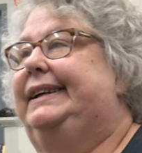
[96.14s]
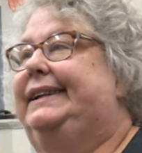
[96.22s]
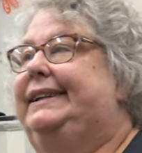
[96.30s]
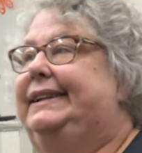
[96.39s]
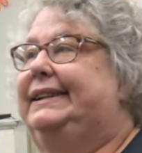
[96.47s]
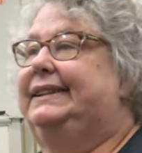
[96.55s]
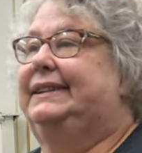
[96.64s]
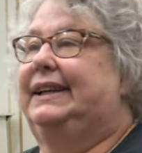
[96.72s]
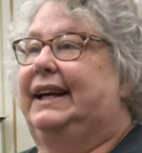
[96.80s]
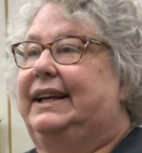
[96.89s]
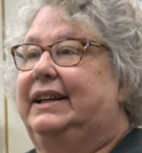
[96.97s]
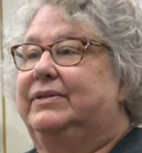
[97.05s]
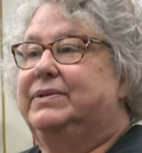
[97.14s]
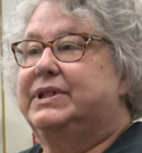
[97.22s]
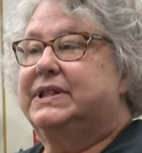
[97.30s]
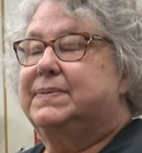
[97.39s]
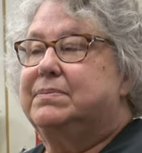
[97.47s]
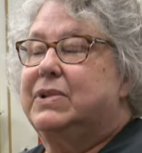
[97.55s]
And and it
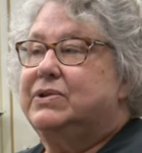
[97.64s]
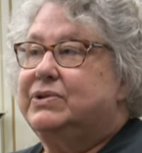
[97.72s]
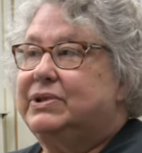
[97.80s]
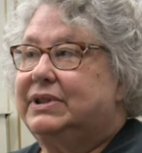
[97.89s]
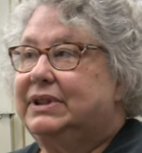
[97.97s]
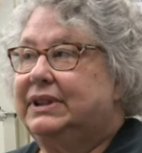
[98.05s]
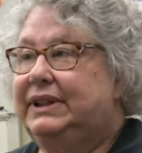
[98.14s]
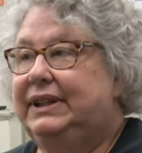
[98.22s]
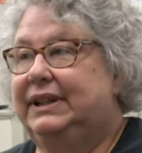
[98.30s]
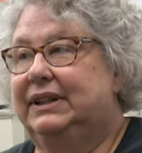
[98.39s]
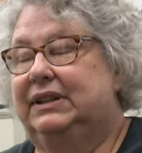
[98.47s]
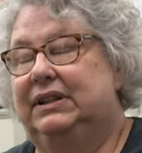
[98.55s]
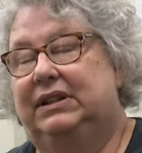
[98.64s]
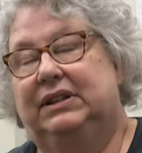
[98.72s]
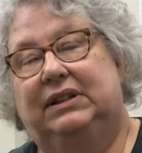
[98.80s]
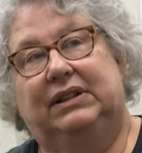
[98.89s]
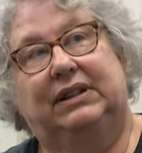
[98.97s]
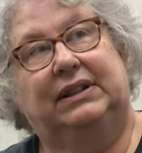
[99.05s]
was mostly
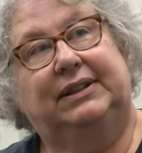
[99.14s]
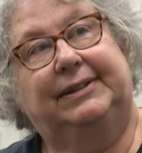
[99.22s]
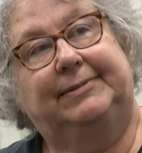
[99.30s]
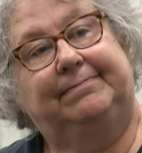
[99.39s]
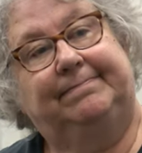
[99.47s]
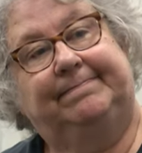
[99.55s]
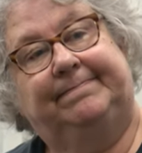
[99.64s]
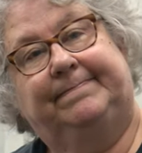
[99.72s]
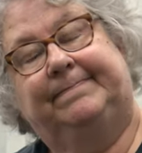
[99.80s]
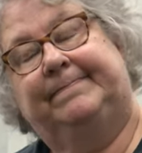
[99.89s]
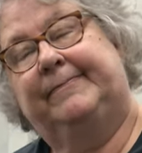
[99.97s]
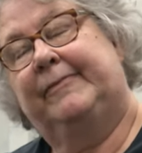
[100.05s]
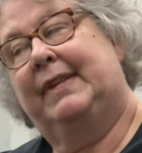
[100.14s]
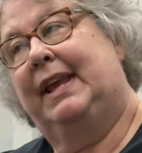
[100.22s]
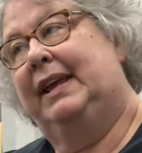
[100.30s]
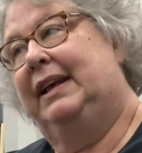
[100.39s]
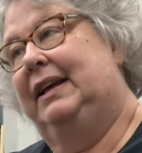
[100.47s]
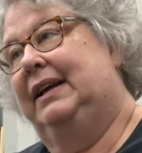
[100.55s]
um,
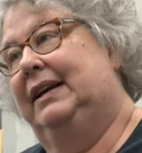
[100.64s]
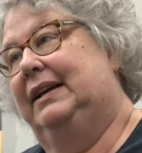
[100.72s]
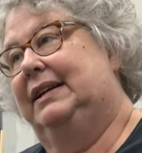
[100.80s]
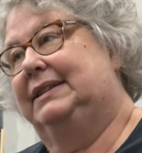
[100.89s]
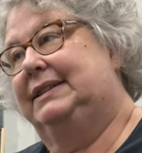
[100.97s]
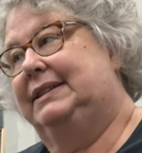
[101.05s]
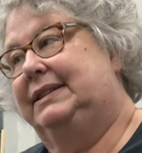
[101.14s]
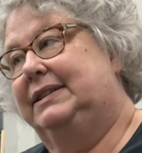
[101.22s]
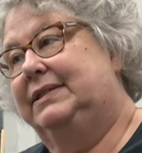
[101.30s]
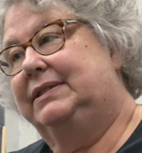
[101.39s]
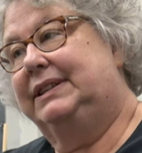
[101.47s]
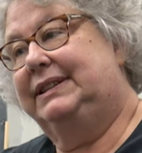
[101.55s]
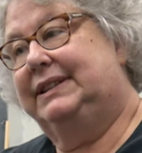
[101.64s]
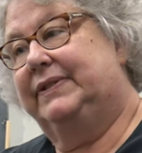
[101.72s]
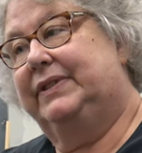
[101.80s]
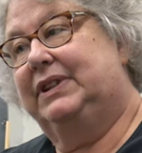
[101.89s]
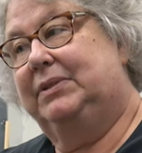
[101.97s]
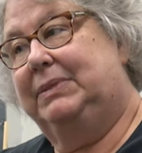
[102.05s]
a series of
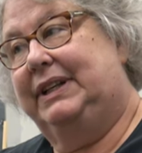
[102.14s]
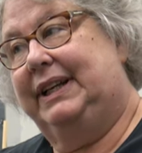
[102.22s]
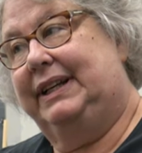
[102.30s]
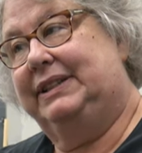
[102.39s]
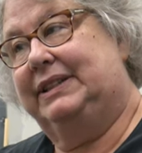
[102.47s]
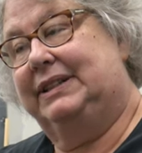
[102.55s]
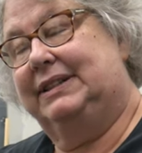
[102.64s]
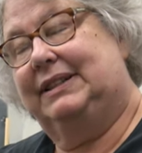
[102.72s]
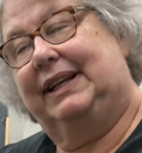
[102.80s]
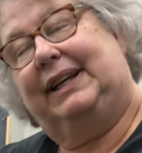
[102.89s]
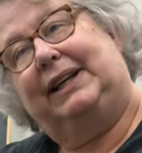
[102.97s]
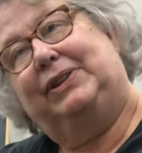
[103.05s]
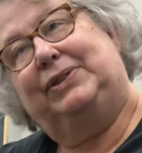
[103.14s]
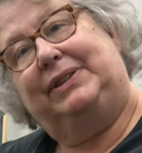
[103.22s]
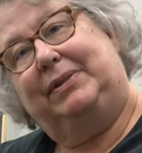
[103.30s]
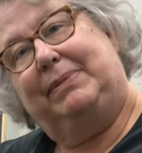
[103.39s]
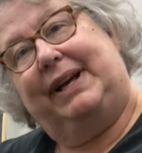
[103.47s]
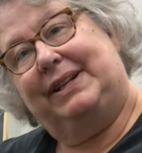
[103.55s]
eliminations. Like I couldn't
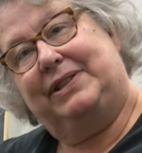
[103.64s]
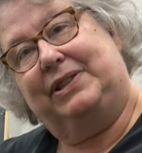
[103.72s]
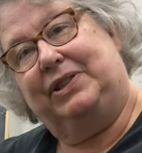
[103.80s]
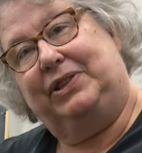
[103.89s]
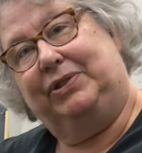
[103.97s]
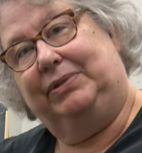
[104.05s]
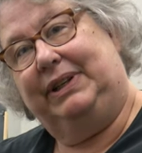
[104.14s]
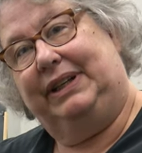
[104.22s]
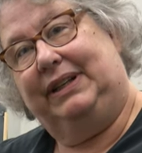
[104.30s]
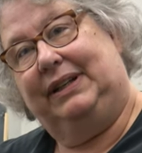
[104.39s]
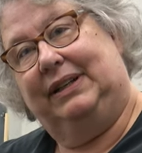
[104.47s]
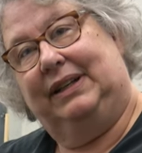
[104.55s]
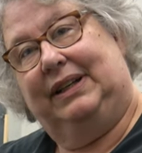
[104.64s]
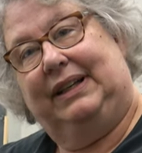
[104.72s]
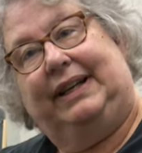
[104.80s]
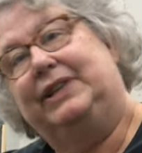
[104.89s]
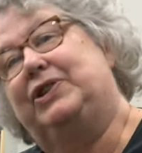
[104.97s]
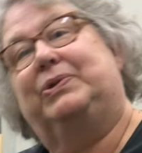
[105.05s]
imagine doing
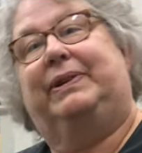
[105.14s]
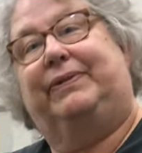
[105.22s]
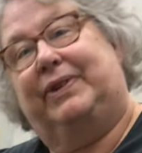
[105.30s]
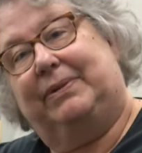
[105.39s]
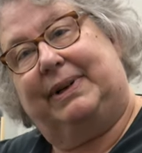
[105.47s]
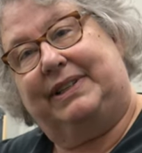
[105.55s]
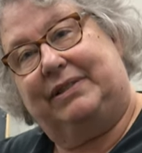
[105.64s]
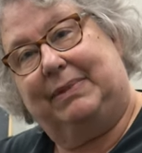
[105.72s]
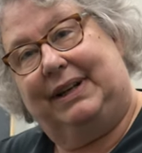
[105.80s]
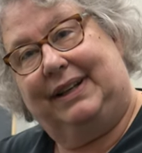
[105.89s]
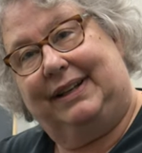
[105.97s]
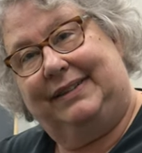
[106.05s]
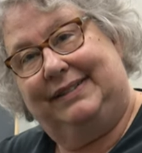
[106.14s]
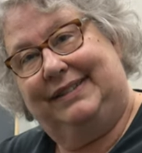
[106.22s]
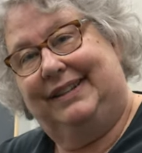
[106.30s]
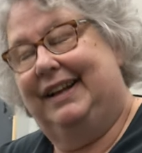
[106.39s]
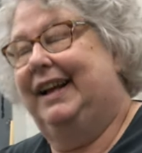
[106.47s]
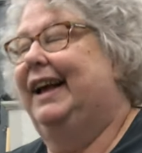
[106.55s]
history for the rest of my life,
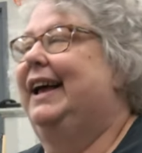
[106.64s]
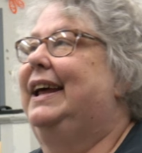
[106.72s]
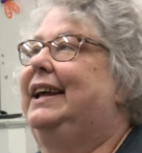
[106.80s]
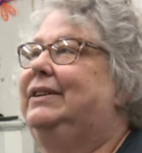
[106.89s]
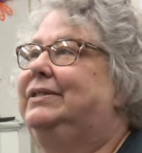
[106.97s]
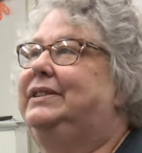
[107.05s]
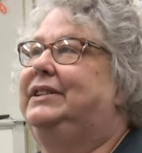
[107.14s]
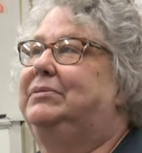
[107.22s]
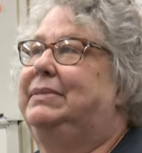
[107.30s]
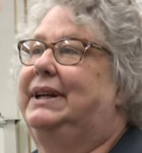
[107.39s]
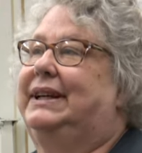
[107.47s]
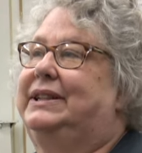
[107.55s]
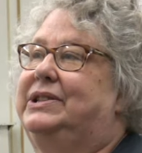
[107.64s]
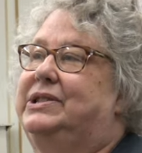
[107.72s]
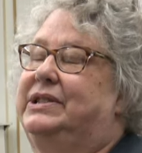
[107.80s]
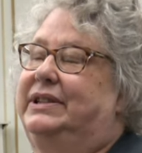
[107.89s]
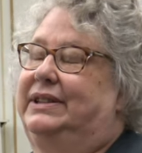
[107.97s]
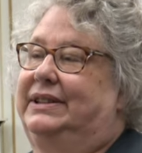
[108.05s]
and I couldn't
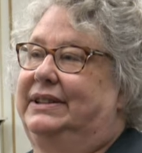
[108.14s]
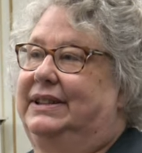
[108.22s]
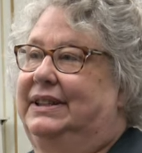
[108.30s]
imagine.